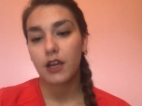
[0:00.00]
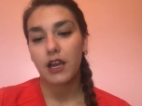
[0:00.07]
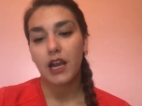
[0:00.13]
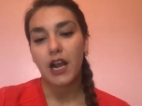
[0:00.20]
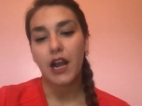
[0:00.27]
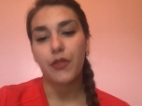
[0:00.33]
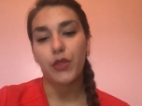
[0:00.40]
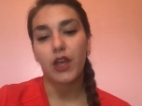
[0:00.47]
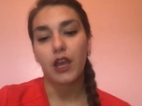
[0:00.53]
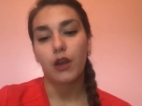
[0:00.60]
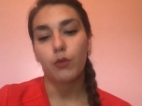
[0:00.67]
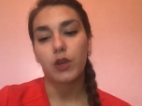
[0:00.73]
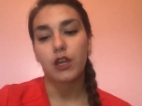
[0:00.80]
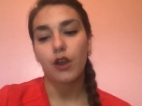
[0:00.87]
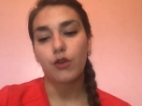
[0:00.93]
And then
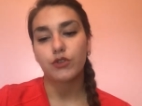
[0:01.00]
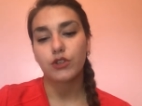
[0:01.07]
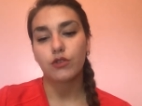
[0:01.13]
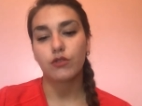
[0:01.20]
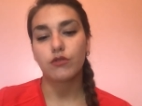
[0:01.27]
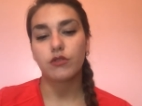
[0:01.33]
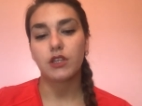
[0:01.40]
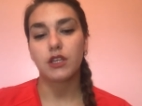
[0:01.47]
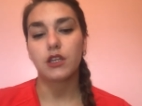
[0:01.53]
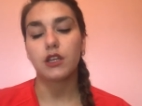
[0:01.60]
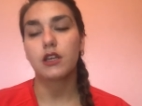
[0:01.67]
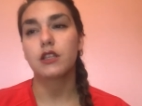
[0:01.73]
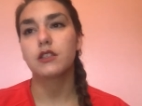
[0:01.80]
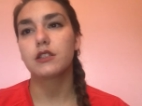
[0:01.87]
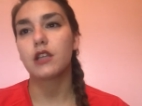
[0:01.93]
we go to the